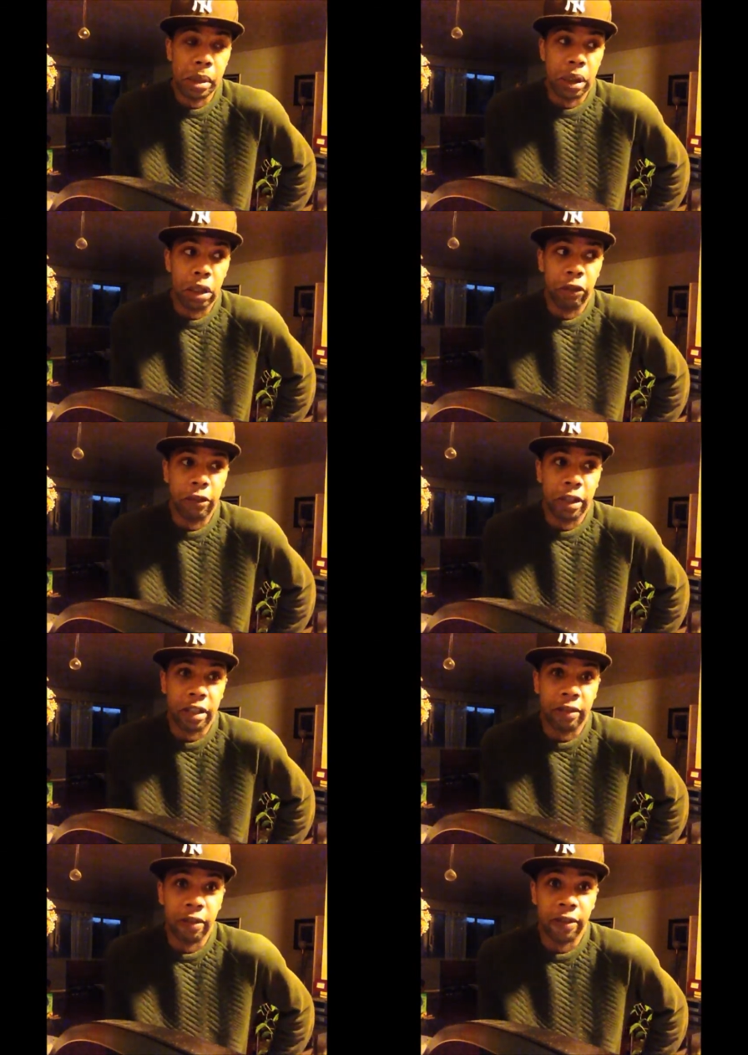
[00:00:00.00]
you know,
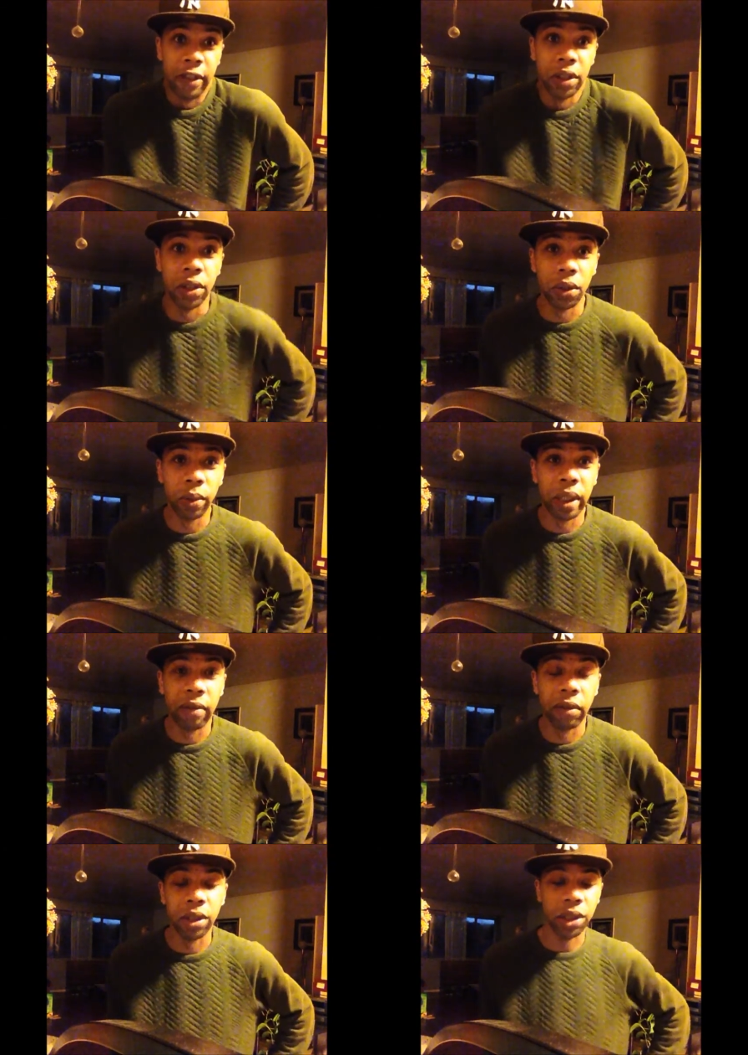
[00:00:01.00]
feeling fulfilled or whatever.